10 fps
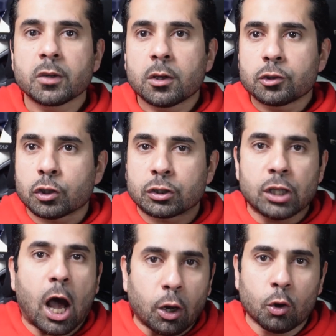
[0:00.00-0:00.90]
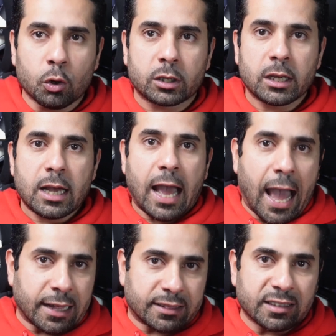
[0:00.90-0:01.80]
should not look
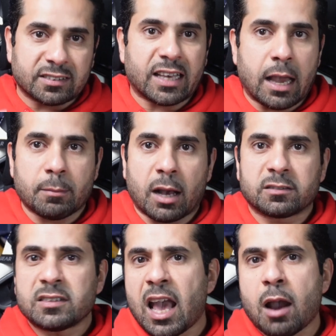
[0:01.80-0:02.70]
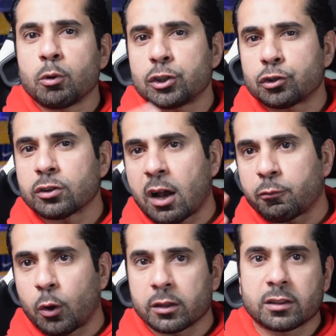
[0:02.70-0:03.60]
at this game as, yeah, we should have
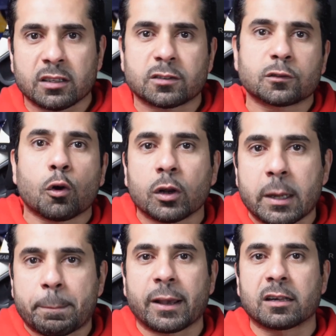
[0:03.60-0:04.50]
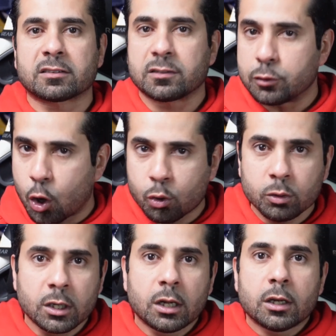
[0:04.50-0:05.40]
won this, it's only penalties. No,
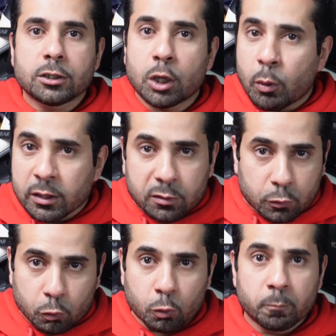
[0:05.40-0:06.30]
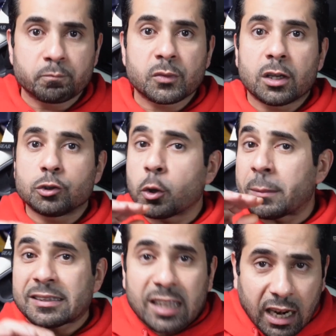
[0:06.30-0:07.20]
you went through, your
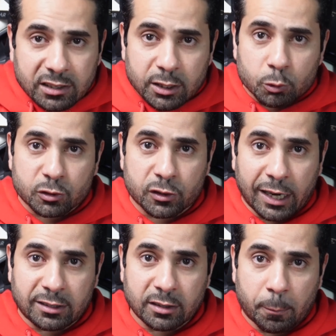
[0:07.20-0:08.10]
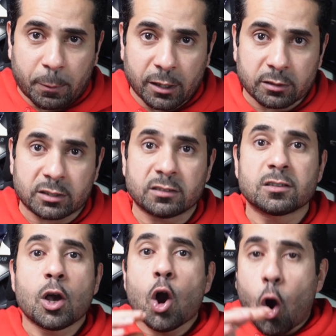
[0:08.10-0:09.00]
mentality was great in the penalties,
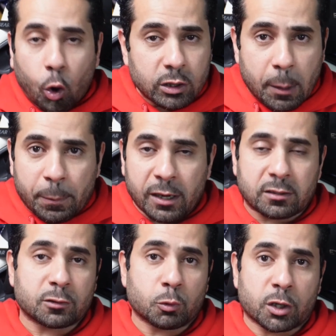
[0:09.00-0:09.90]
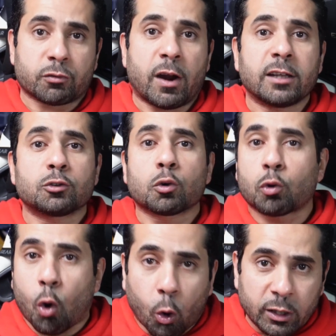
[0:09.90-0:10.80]
all the penalties were great, your
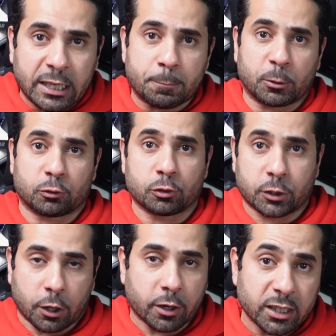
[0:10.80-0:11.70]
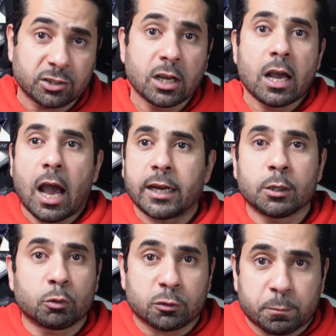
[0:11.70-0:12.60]
goalkeeper showed courage, and he
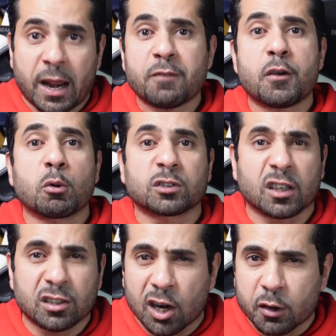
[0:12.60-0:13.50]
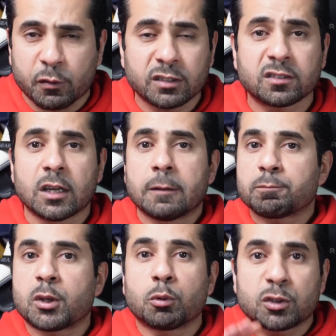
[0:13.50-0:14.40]
was brave, he wasn't nervous, he
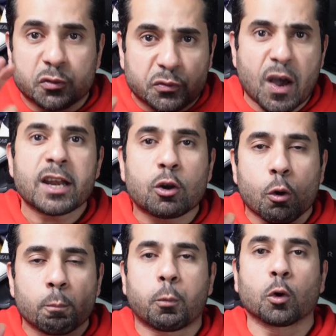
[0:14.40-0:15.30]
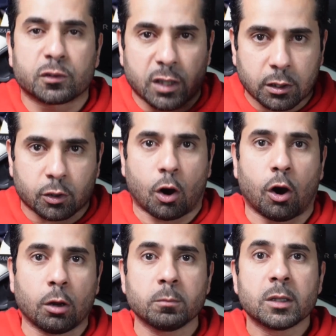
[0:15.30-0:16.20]
was very composed and
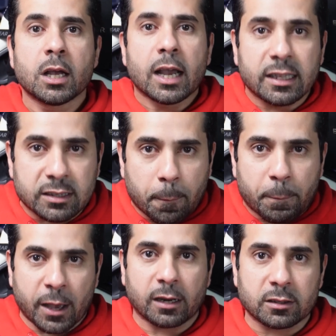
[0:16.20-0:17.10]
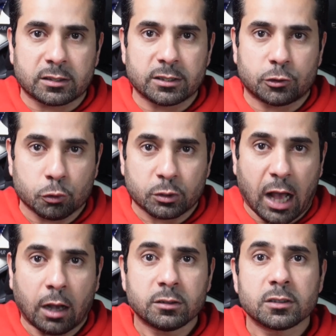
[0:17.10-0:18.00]
calm in the penalty
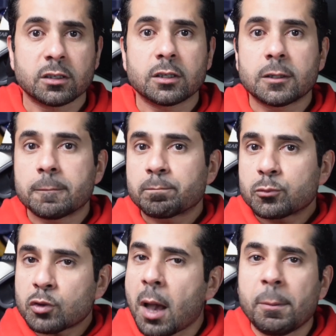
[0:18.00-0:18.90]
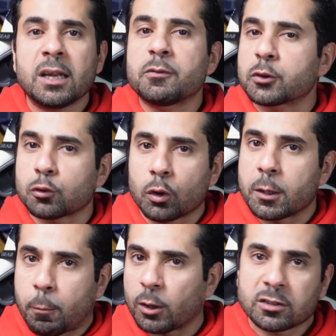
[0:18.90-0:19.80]
shootout. So I believe it's only
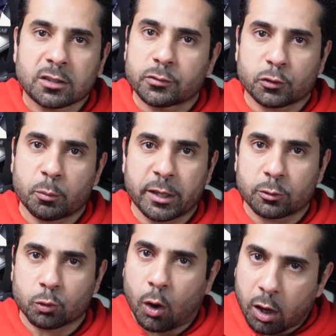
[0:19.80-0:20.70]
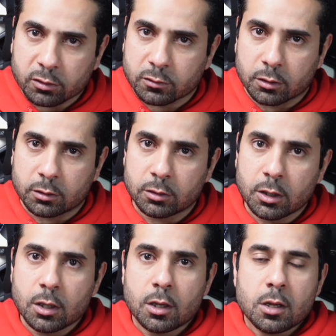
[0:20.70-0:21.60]
positives from here to Arsenal.
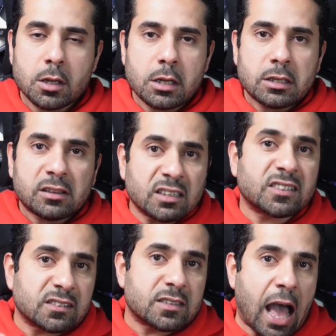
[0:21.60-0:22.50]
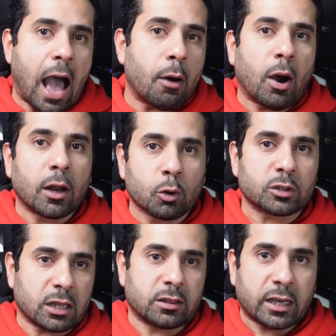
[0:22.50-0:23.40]
This is how I looked
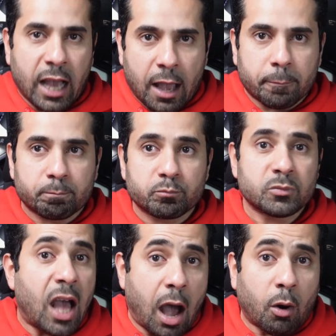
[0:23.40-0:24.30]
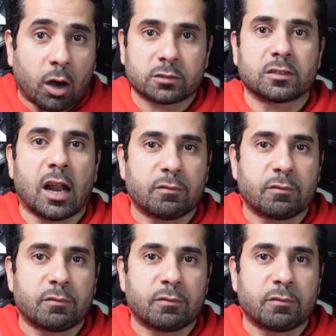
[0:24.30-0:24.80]
at the game. Now Arsenal have a